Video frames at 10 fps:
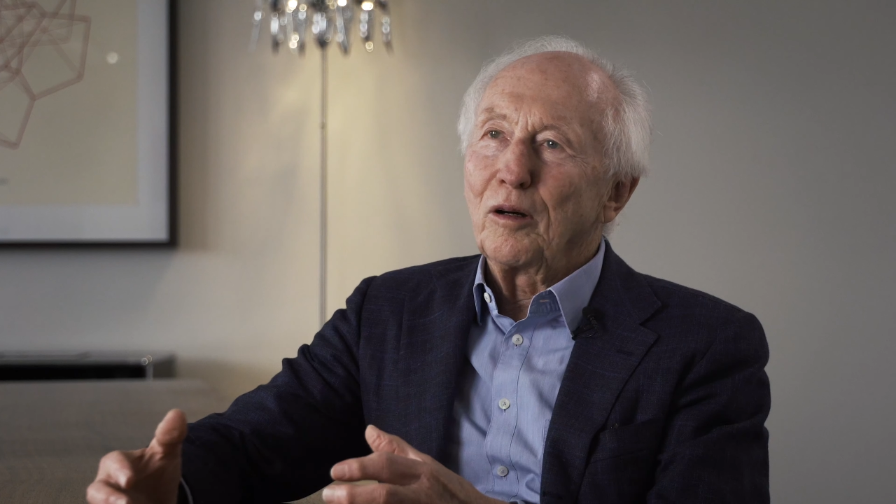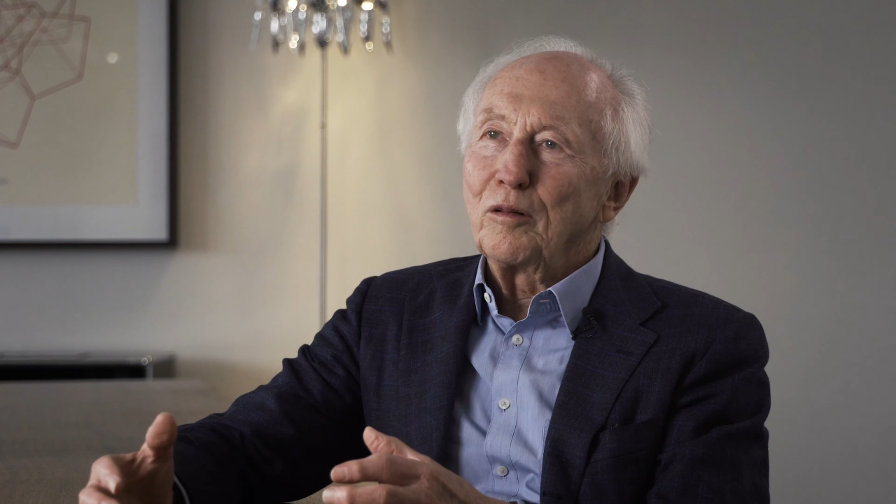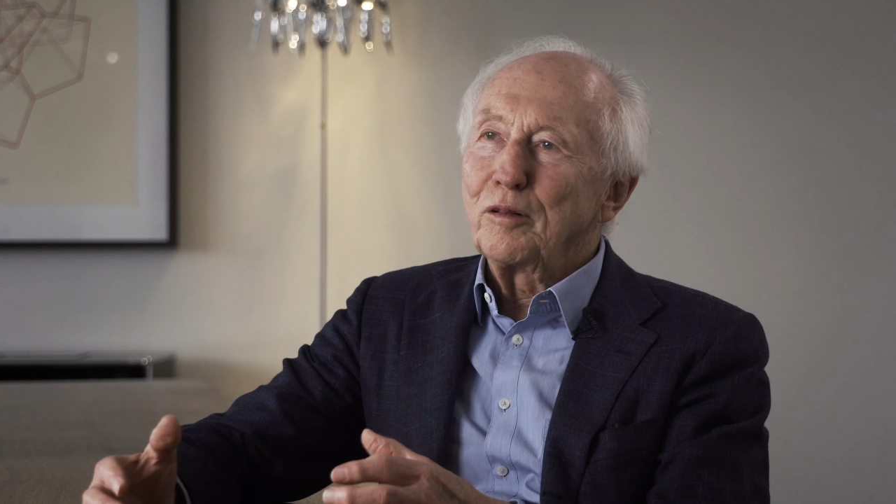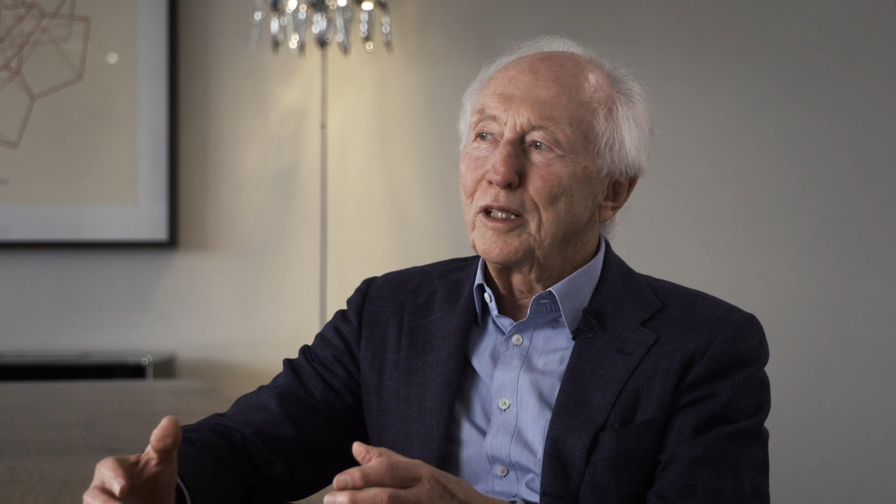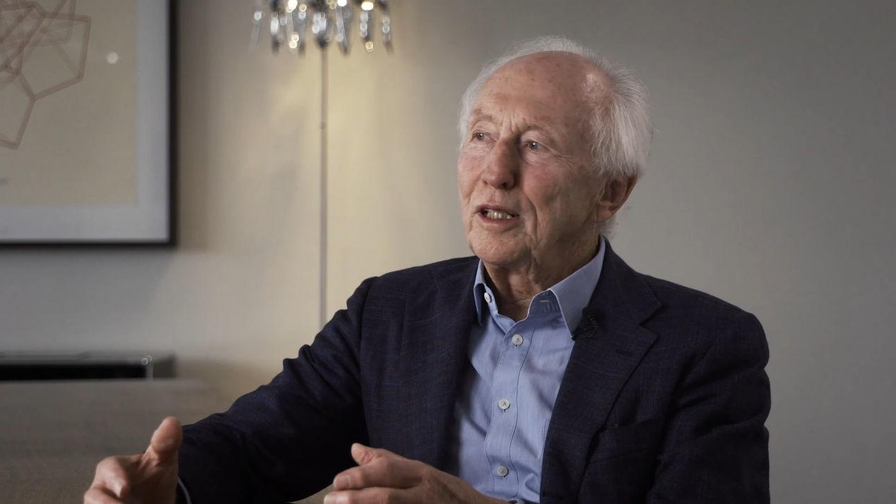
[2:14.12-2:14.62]

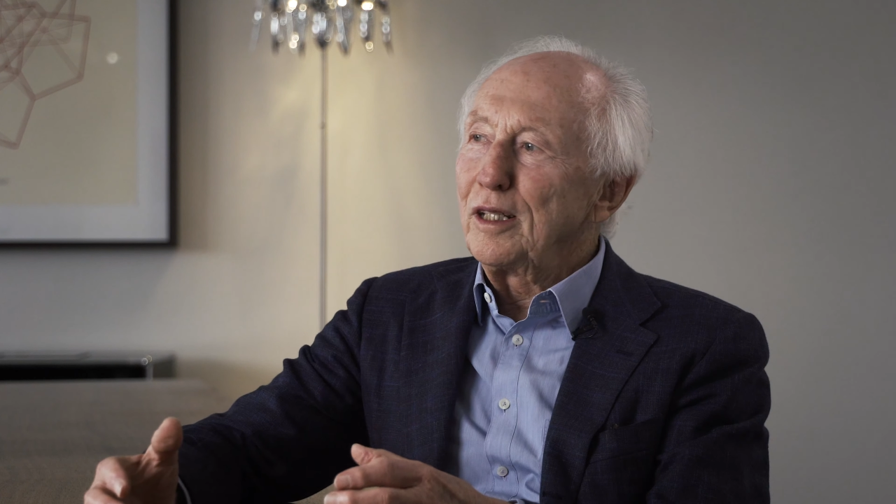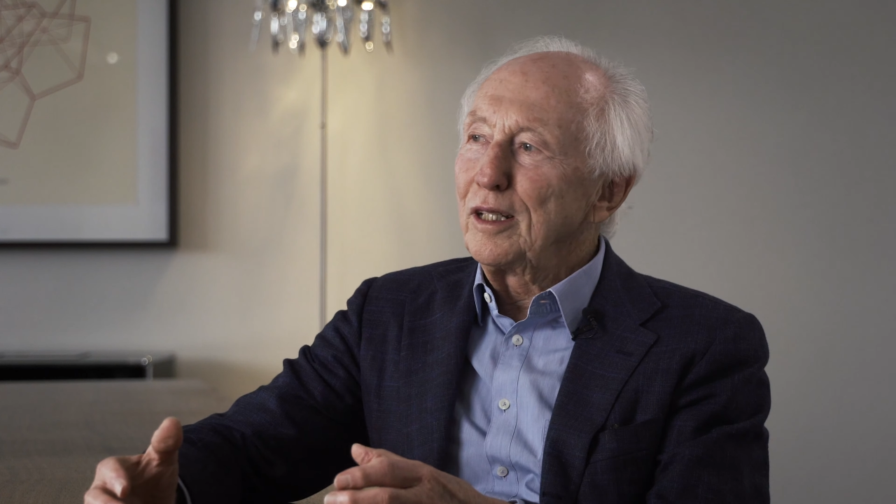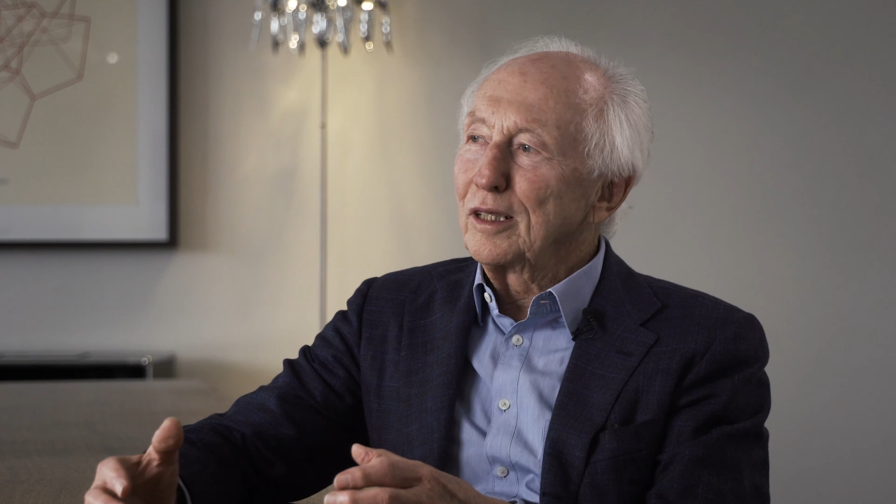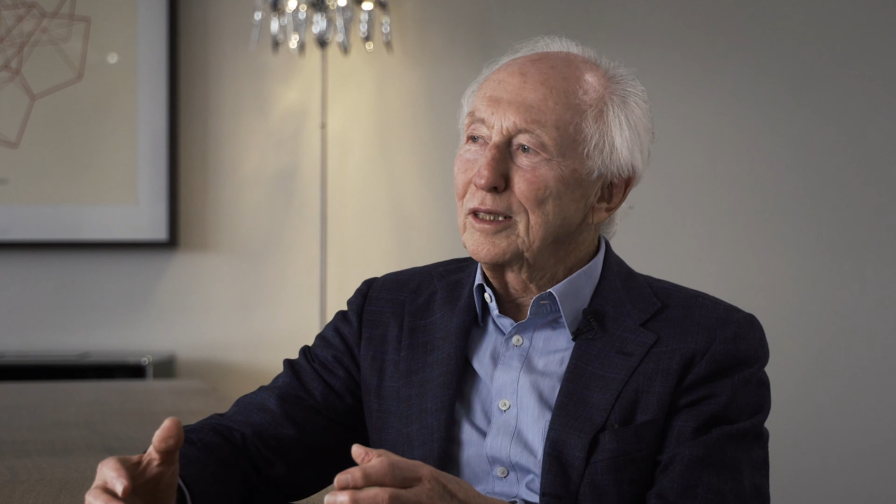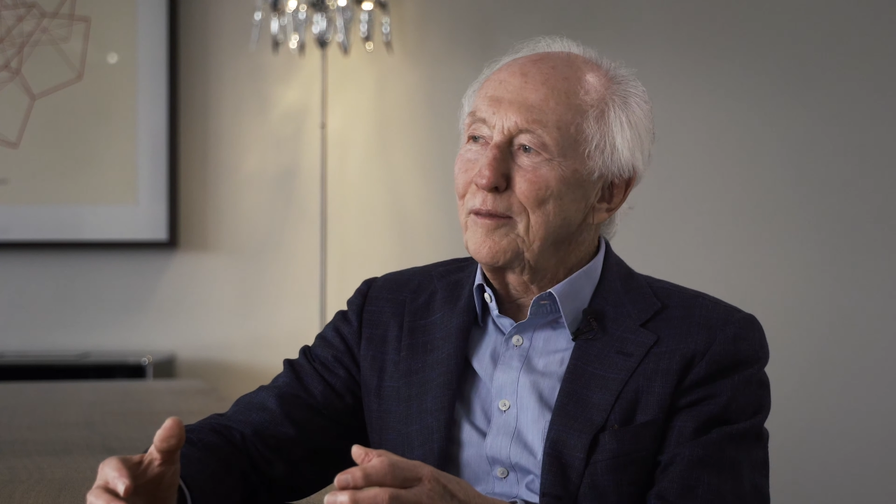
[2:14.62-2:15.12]
over the
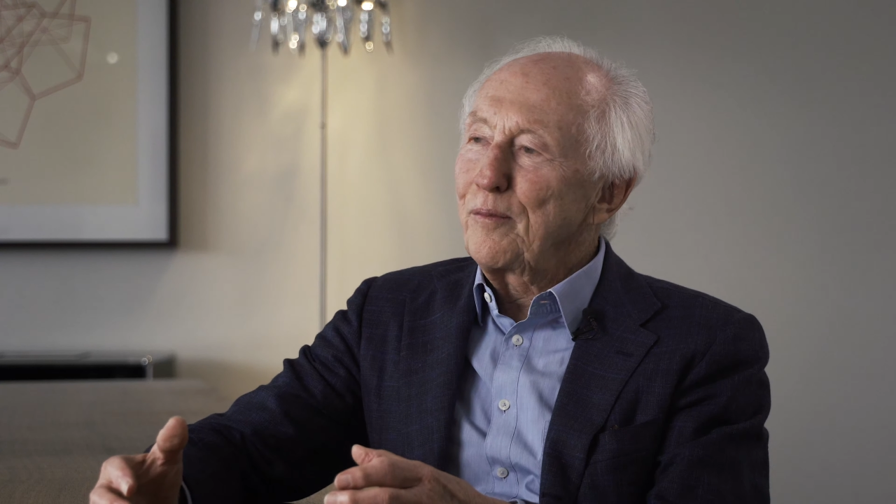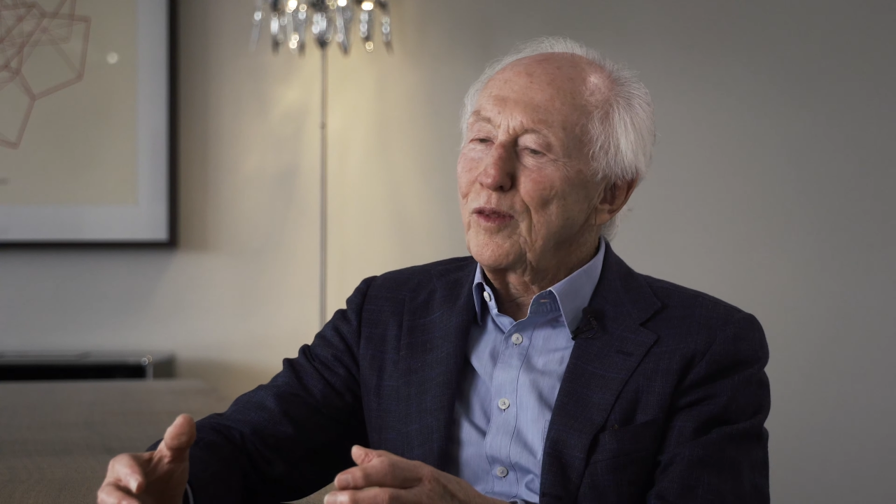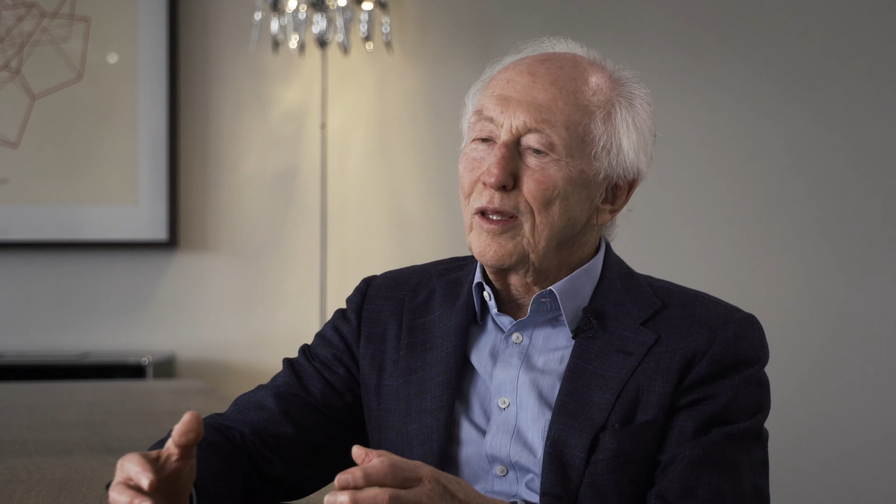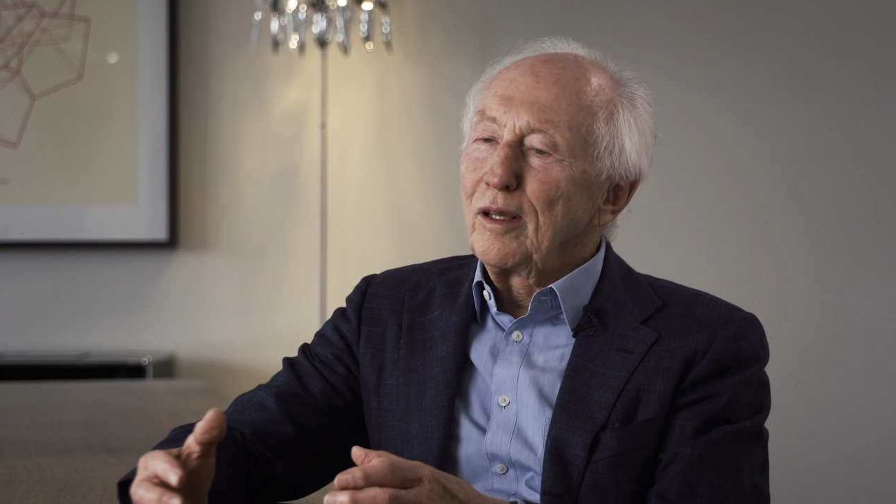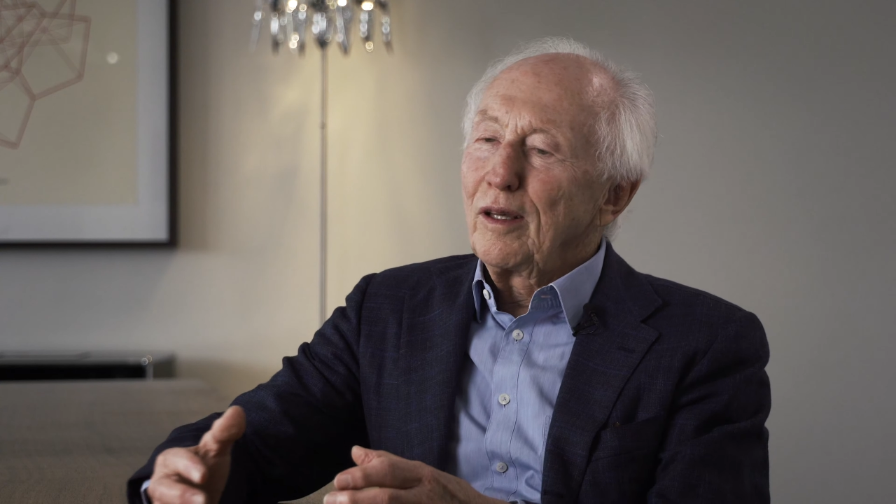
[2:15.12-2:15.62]
years.
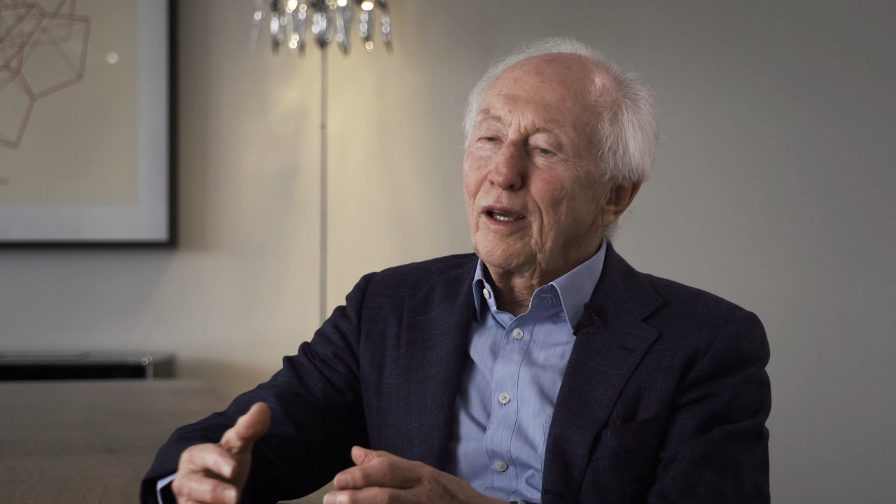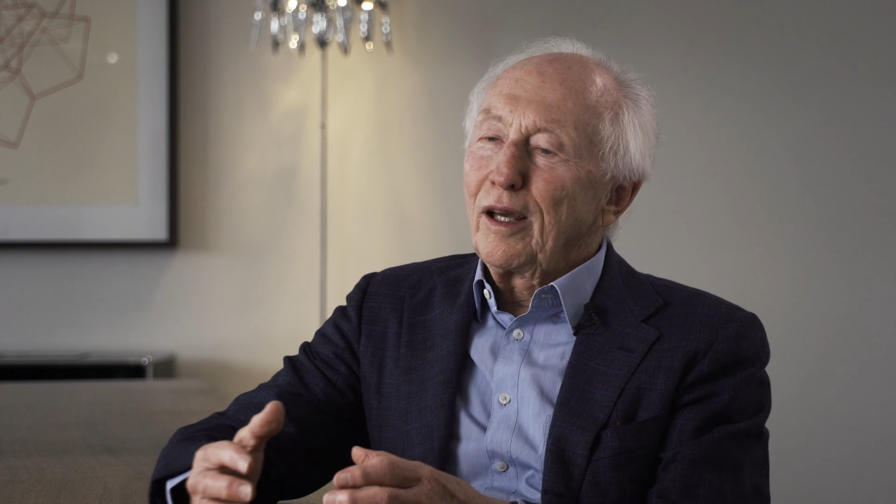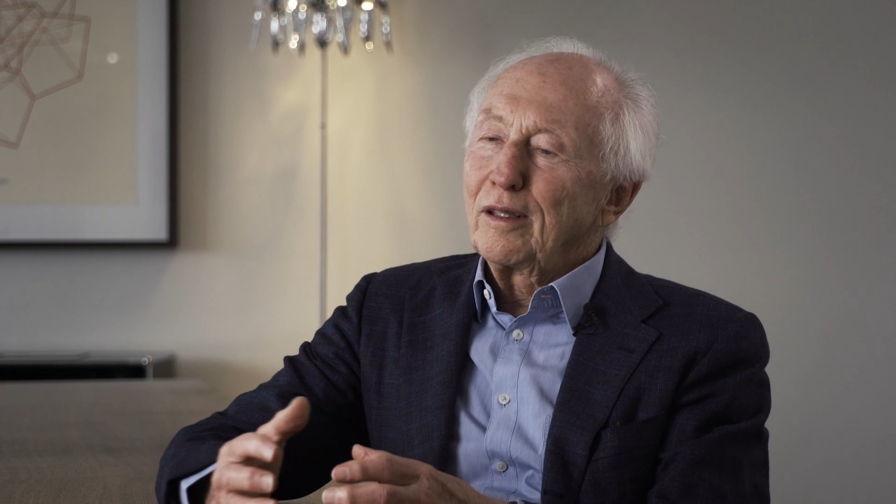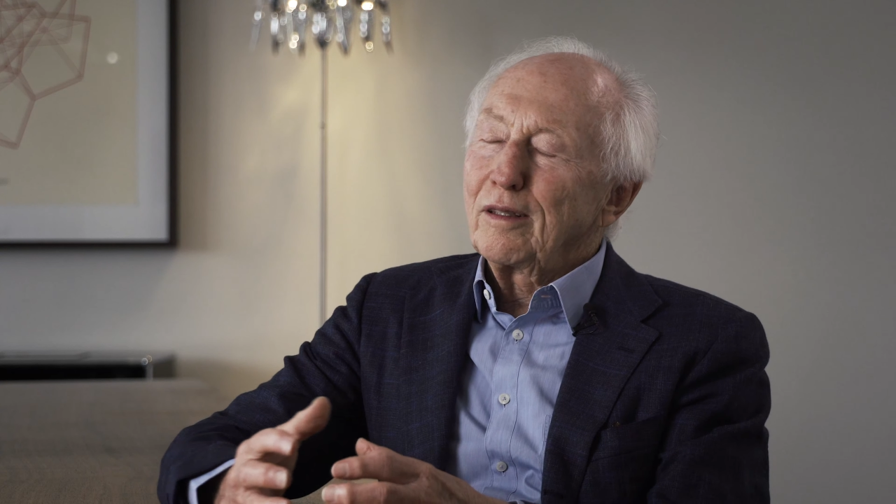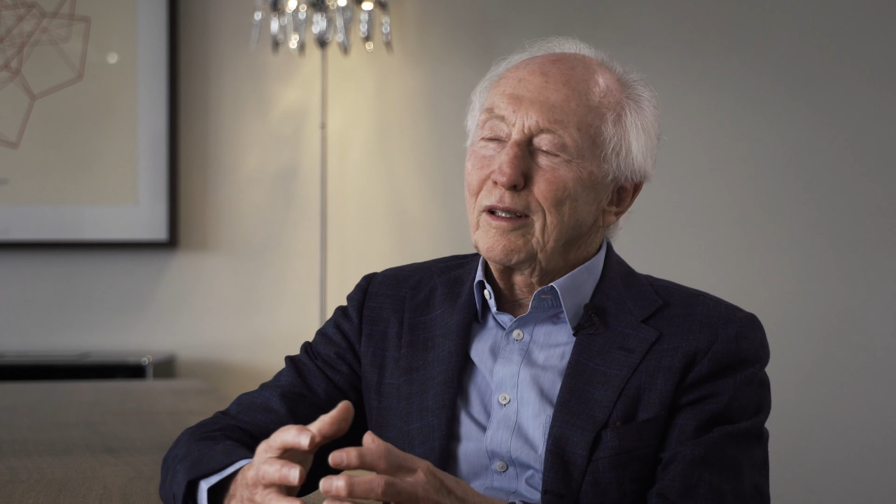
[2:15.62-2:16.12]

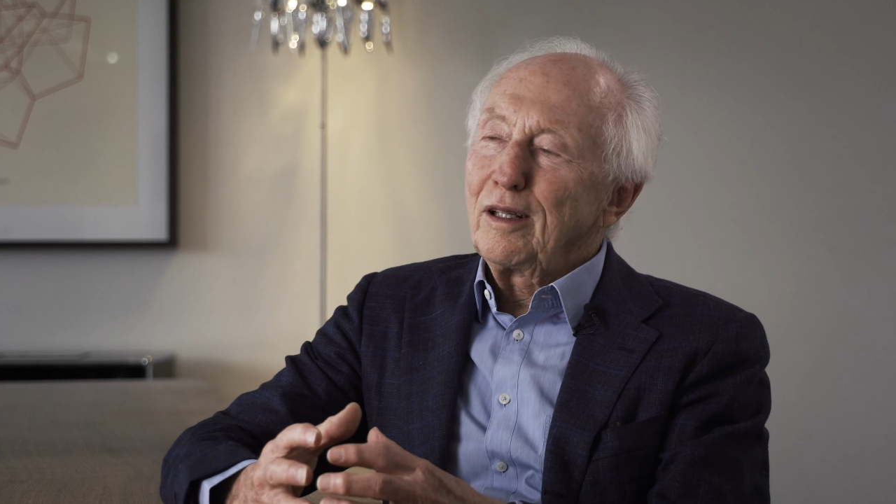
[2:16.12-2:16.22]
And